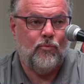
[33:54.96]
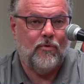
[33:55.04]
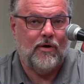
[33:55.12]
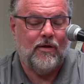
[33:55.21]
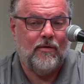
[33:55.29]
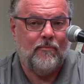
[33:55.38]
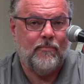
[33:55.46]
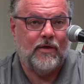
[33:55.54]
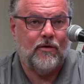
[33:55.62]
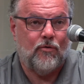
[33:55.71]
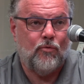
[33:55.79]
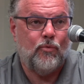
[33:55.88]

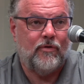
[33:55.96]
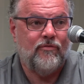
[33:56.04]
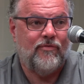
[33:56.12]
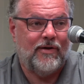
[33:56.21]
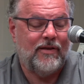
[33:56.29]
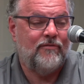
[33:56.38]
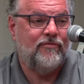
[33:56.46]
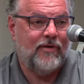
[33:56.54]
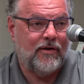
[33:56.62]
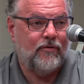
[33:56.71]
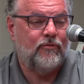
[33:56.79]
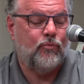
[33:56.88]
that go with fighting
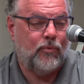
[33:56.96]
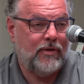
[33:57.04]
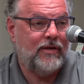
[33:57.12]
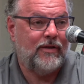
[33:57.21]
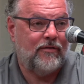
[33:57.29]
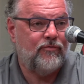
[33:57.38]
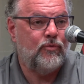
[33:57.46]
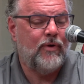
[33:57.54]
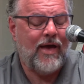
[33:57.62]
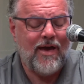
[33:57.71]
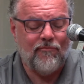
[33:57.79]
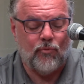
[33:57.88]
fires when and if you
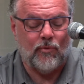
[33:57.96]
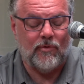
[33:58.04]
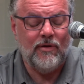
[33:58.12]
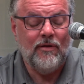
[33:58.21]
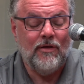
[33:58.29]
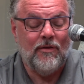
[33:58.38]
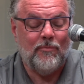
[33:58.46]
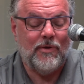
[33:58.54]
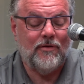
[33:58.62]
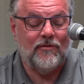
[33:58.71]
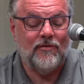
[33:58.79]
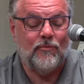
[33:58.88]
have one,
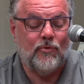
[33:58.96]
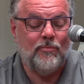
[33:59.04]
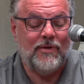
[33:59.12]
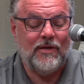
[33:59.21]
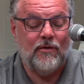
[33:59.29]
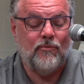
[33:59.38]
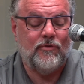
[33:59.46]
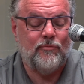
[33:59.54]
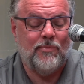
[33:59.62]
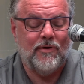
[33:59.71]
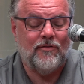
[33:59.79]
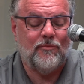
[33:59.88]
because it would be
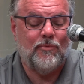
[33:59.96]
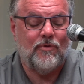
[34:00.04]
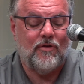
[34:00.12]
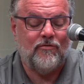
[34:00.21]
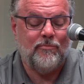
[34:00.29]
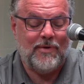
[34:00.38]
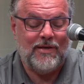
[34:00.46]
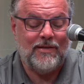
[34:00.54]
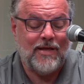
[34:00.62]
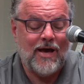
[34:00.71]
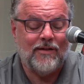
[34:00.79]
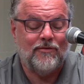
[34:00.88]
irresponsible of me
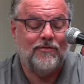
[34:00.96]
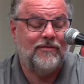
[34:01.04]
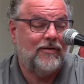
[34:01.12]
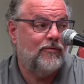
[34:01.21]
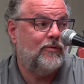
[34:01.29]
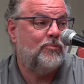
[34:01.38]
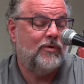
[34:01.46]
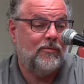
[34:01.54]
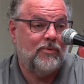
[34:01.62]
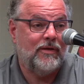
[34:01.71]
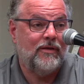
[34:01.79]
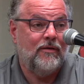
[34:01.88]
not to tell the
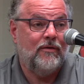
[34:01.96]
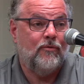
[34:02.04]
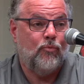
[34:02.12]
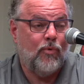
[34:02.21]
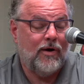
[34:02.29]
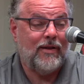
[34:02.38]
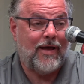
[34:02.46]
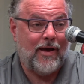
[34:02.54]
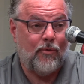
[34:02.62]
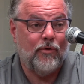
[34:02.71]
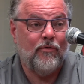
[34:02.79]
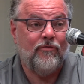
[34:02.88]
public what
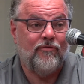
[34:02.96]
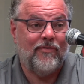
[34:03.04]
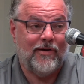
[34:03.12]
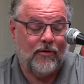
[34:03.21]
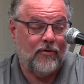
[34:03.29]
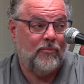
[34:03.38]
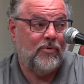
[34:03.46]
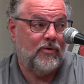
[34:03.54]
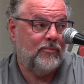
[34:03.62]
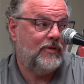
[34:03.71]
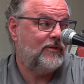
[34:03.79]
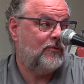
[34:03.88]
our fire
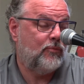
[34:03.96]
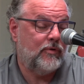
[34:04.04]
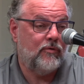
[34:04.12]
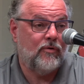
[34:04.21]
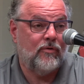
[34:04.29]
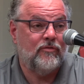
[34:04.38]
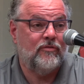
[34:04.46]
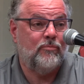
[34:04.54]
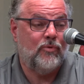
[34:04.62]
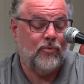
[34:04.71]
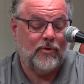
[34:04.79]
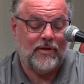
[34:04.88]
department that we're all
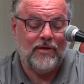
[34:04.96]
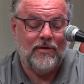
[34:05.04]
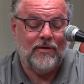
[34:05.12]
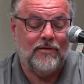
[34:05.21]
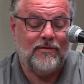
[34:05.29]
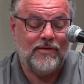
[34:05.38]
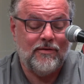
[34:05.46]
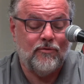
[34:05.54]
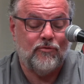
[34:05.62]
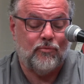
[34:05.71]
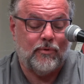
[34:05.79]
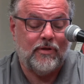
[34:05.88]
supporting
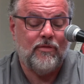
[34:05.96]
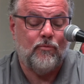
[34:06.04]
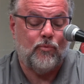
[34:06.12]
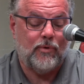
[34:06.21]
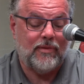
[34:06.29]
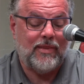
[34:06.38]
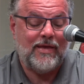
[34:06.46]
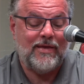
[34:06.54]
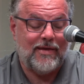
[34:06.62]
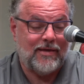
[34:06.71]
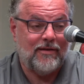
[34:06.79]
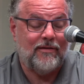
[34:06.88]
deals with when they
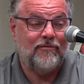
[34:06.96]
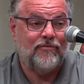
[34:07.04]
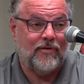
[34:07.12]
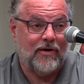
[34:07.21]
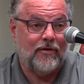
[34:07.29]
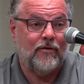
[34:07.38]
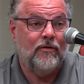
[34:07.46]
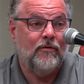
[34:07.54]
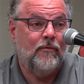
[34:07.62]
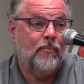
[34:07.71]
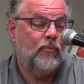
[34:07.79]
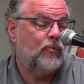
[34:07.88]
get a fire
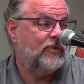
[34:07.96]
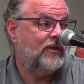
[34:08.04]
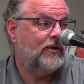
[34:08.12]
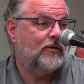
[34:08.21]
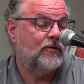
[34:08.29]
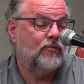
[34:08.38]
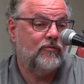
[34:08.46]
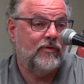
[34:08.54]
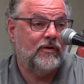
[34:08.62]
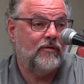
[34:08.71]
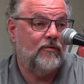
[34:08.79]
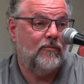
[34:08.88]
with an electric
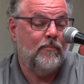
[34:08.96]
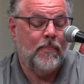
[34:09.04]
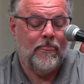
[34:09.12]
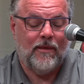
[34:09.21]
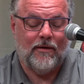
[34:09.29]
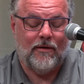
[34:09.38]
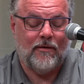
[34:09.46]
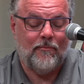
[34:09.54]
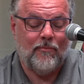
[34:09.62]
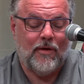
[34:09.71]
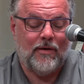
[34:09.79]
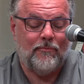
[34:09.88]
vehicle.
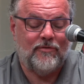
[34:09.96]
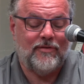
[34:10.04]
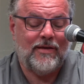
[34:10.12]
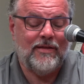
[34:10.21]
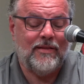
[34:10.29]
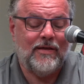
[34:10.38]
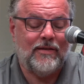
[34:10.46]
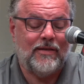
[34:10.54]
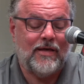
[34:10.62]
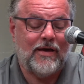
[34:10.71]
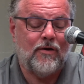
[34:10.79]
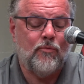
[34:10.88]
I'm saying that
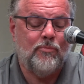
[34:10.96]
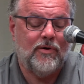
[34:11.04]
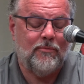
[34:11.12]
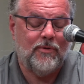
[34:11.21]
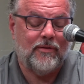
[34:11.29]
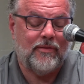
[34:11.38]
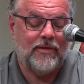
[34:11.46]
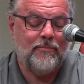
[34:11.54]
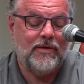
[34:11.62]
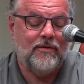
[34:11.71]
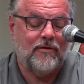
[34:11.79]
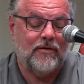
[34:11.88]
now publicly
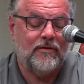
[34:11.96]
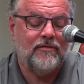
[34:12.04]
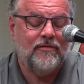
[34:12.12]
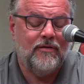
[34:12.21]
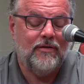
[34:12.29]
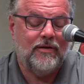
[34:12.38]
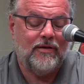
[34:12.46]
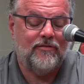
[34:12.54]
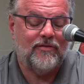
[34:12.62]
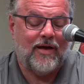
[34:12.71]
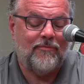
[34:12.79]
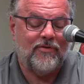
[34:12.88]
because
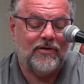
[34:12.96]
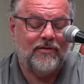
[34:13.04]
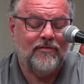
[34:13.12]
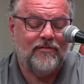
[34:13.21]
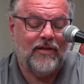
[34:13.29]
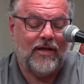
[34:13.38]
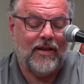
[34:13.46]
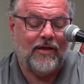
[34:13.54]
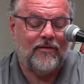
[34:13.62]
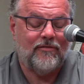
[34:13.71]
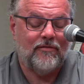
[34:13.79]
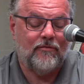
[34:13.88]
it's obvious that
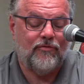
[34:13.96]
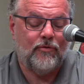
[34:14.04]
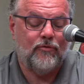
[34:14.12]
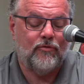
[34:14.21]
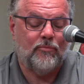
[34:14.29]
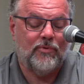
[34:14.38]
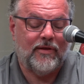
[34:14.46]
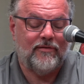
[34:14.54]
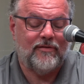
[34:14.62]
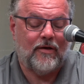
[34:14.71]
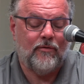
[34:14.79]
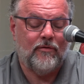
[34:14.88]
as the future
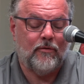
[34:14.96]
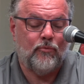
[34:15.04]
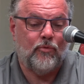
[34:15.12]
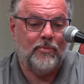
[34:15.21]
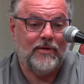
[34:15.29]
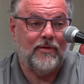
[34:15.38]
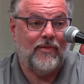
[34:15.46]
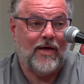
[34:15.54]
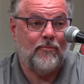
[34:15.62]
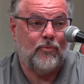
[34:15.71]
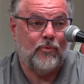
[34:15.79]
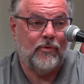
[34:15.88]
plays out, there will be a
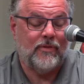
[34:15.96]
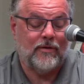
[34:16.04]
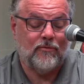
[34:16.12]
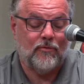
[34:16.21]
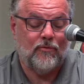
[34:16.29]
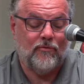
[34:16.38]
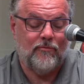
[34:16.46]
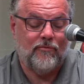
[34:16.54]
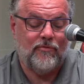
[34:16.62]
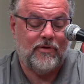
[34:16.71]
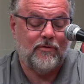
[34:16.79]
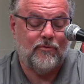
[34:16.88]
lot more electrical
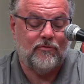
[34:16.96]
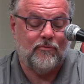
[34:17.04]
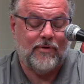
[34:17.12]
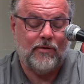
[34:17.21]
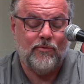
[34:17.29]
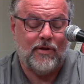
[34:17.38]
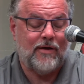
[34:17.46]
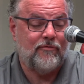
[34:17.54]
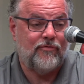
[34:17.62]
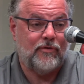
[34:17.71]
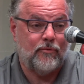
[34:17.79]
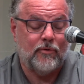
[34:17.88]
vehicles around, not
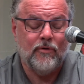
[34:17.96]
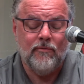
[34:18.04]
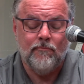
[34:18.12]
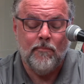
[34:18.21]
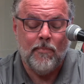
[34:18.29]
fewer.